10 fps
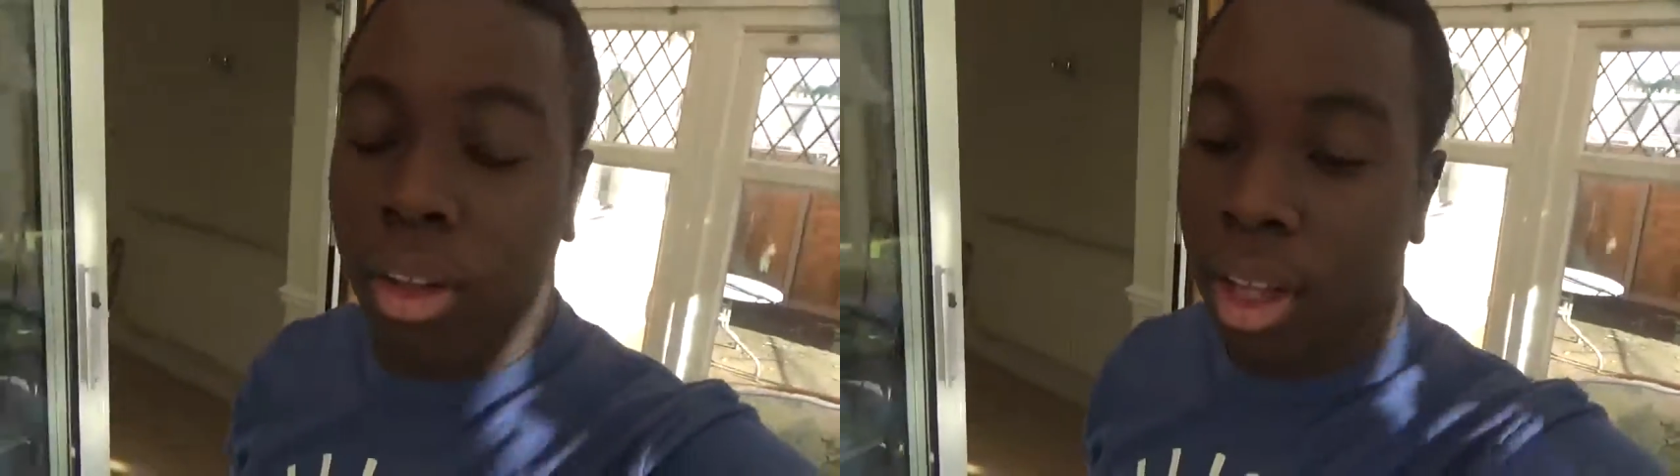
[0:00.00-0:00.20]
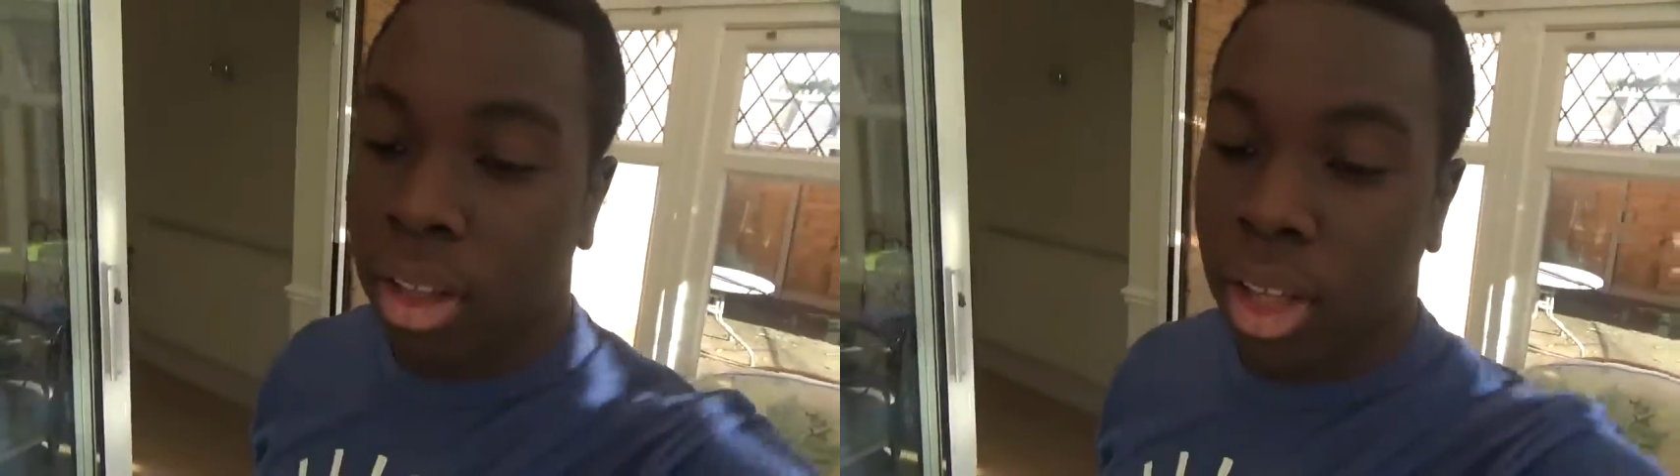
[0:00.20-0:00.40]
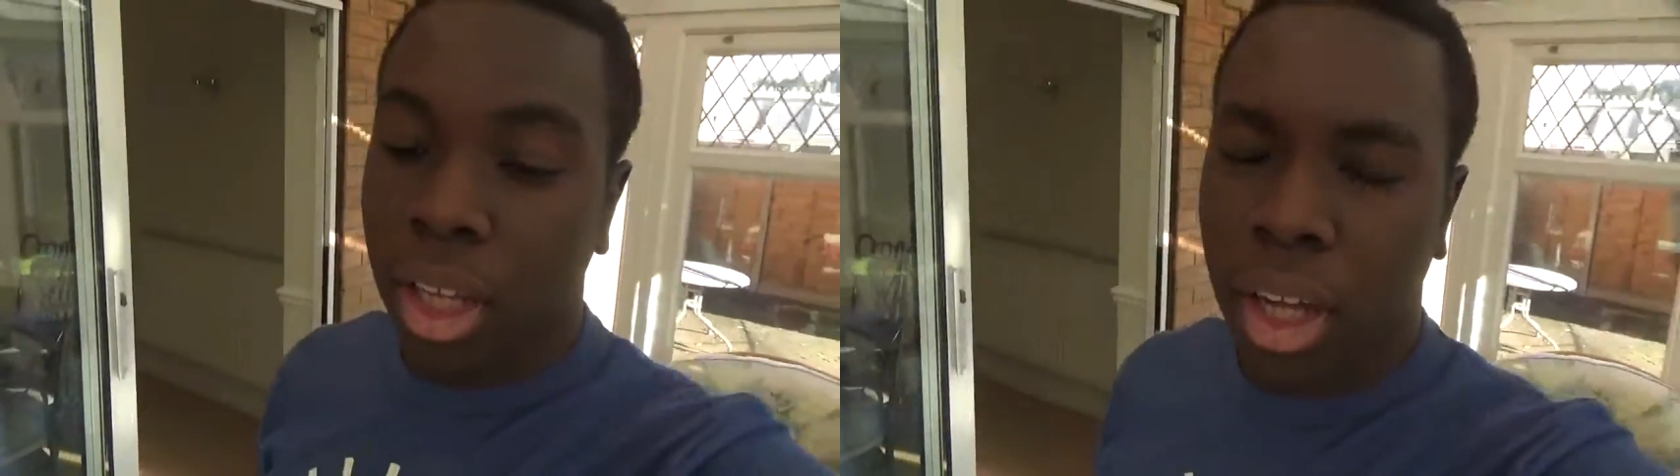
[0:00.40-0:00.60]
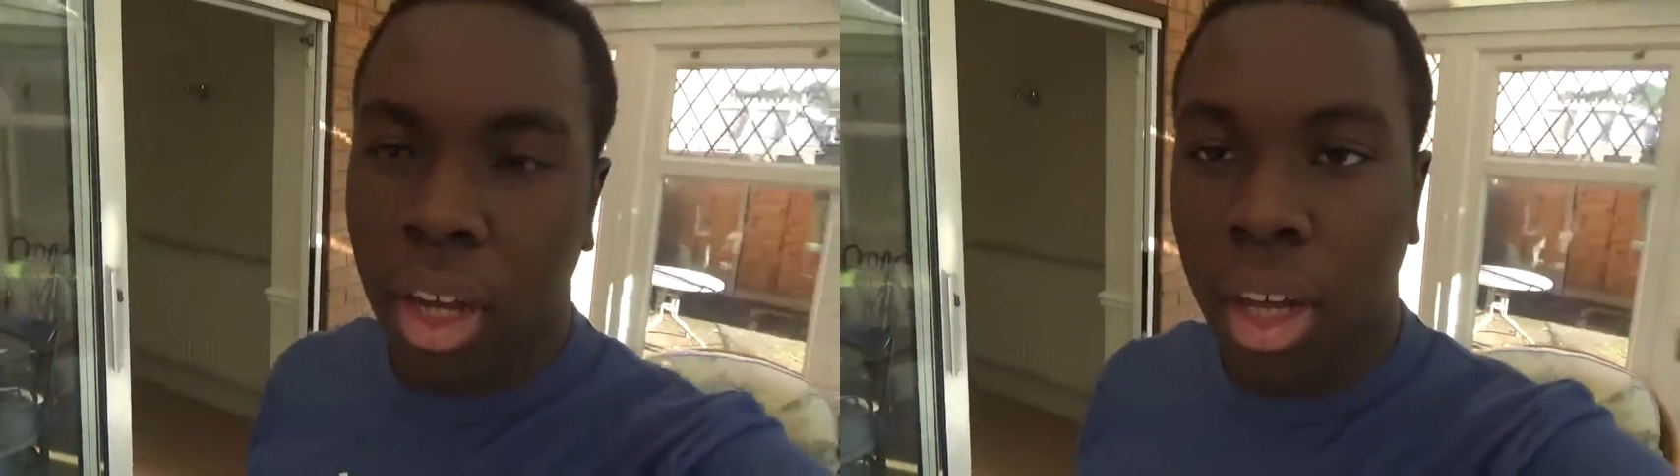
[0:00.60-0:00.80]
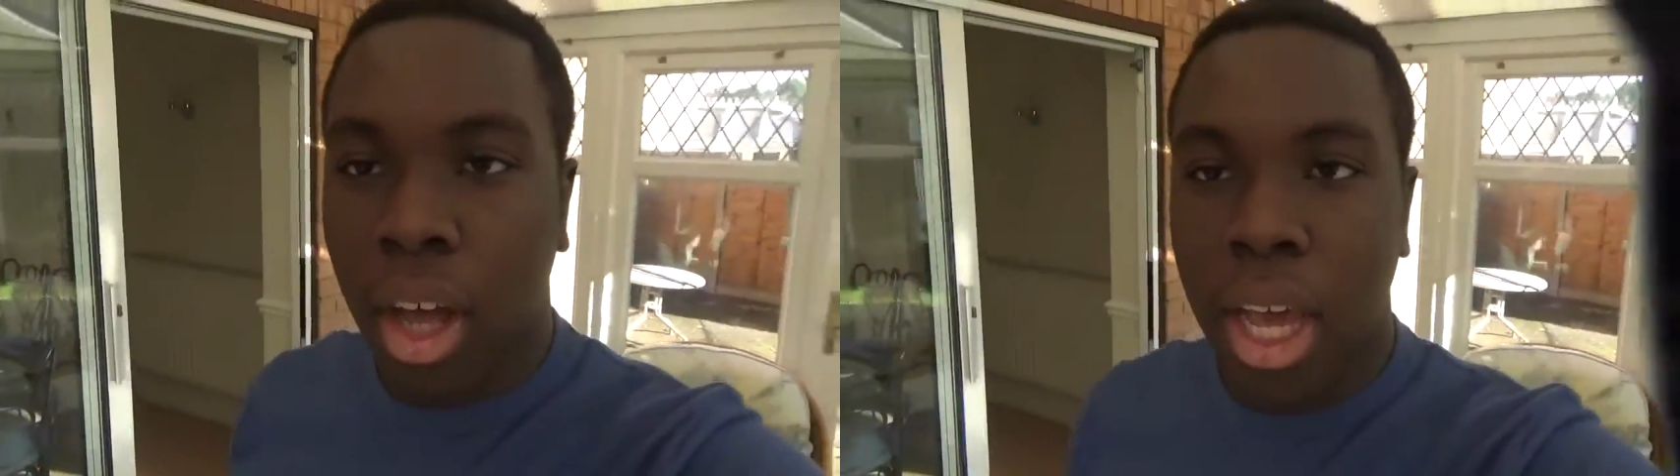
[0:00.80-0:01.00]
lately
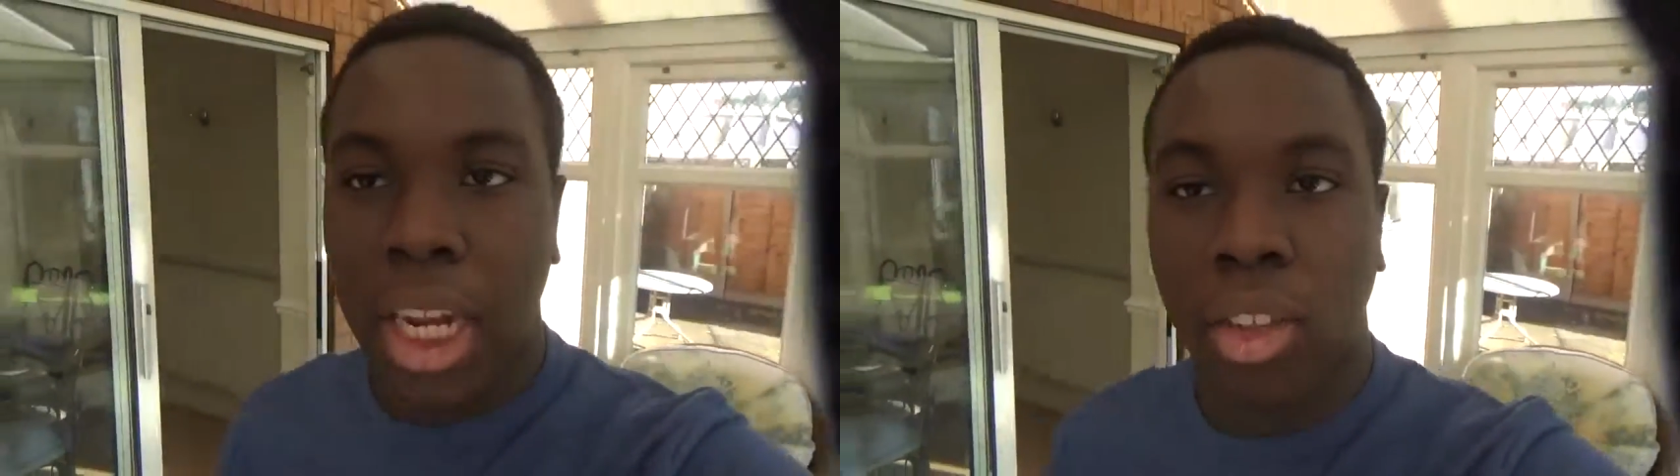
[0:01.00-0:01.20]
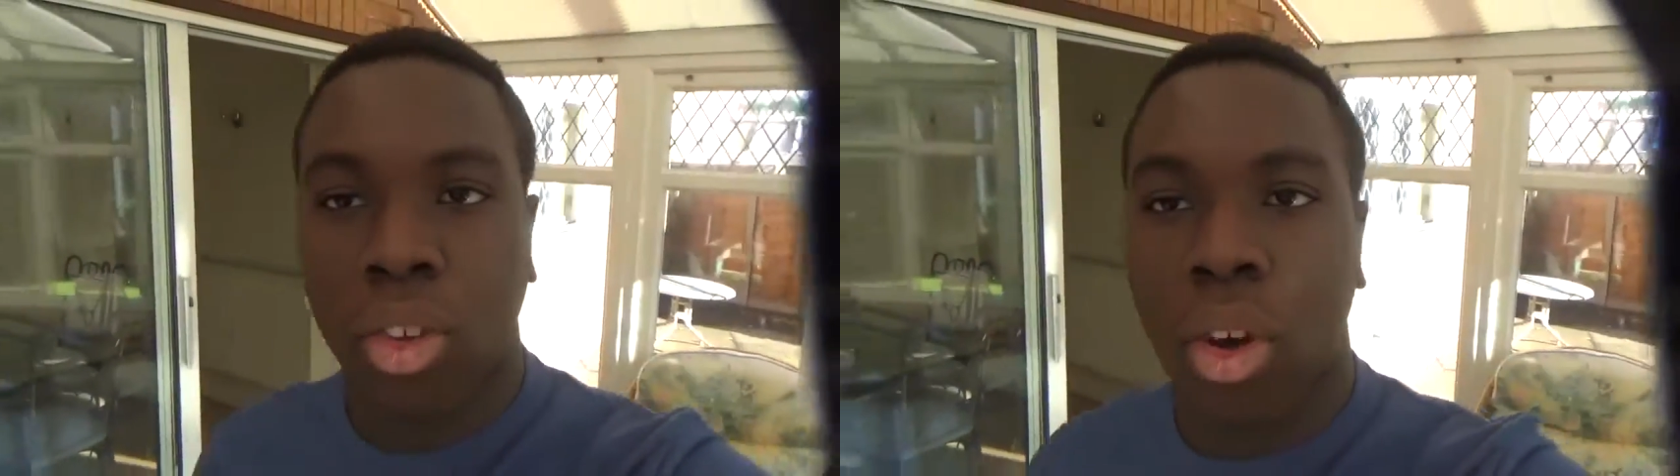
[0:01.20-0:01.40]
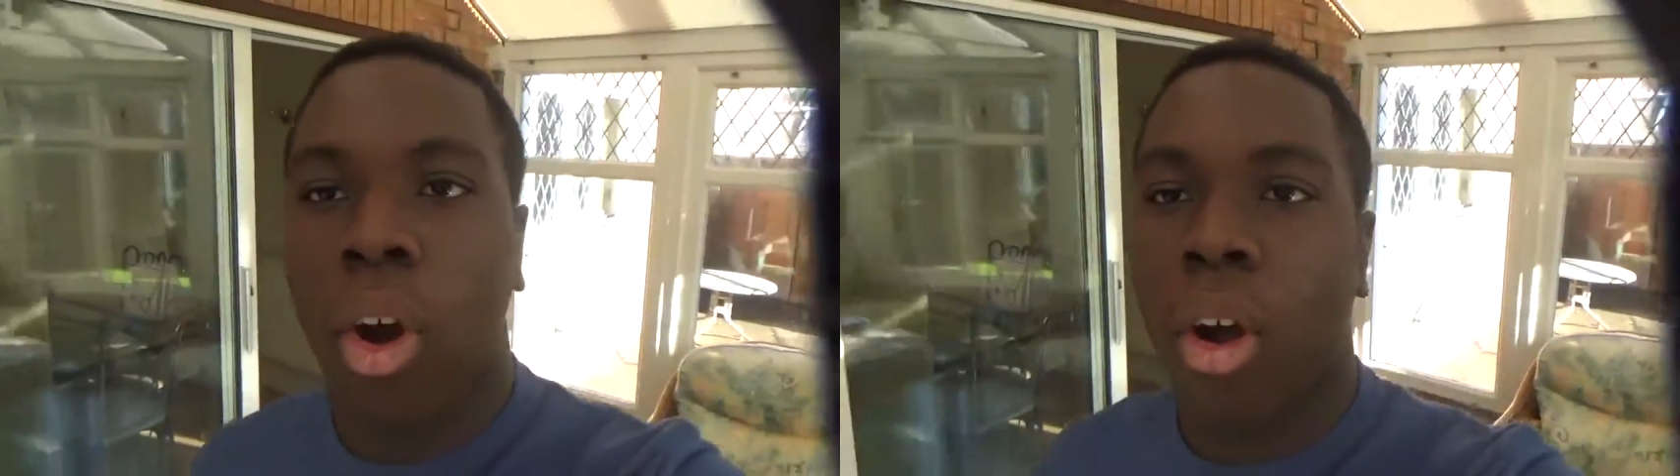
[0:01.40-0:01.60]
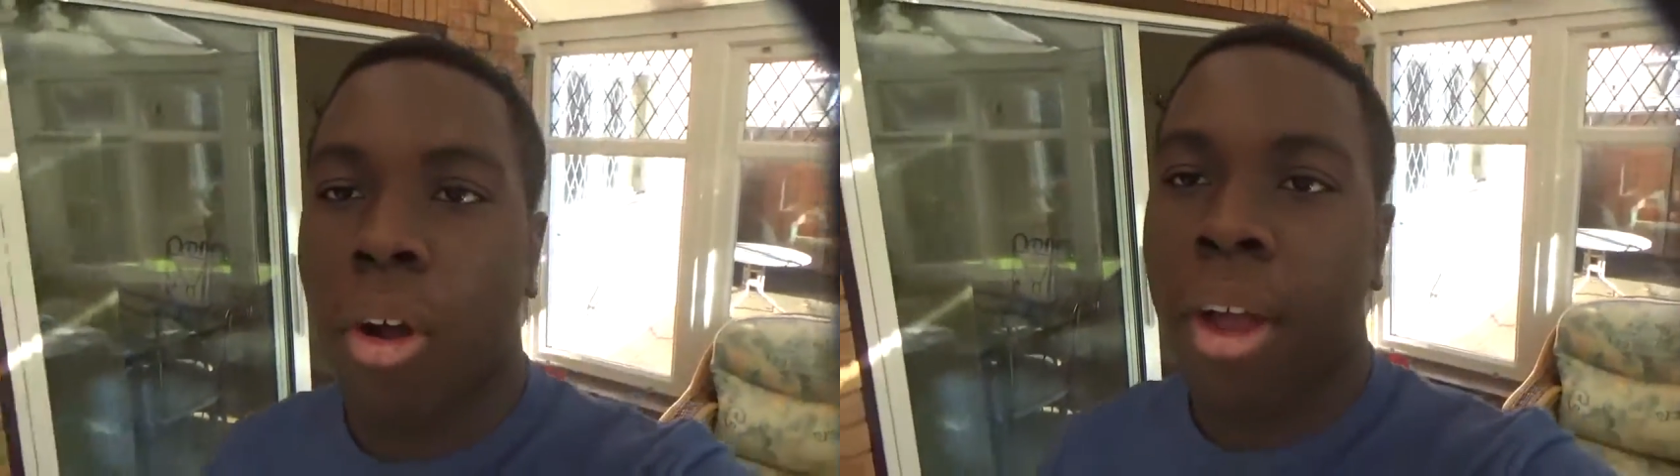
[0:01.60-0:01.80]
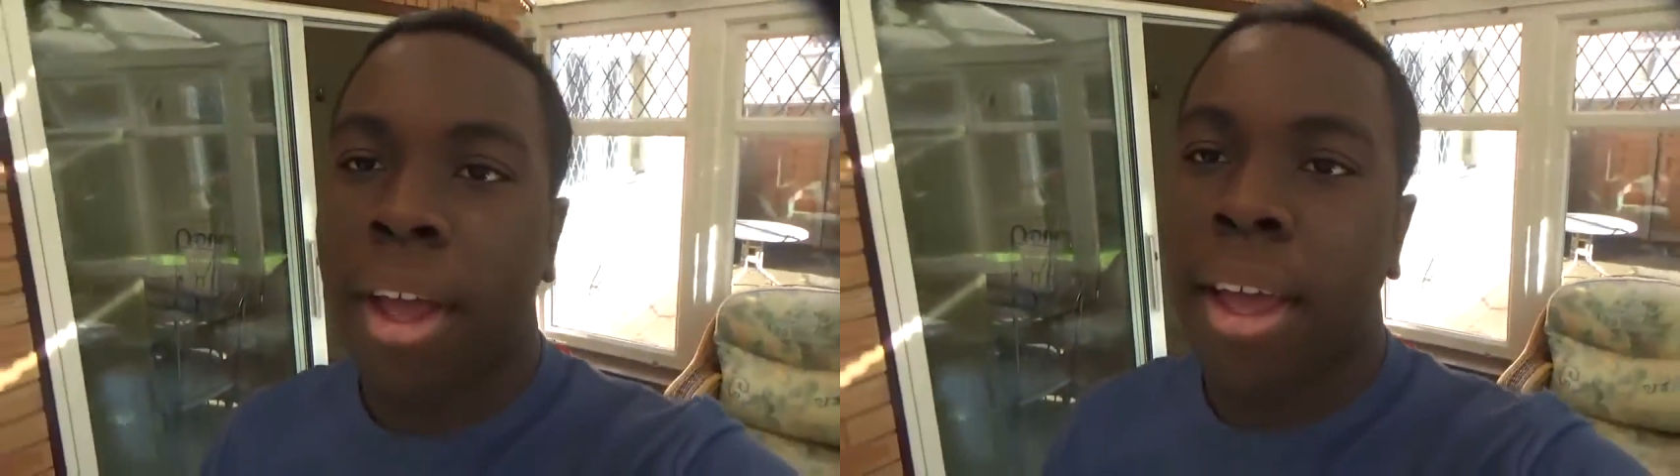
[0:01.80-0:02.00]
in his car,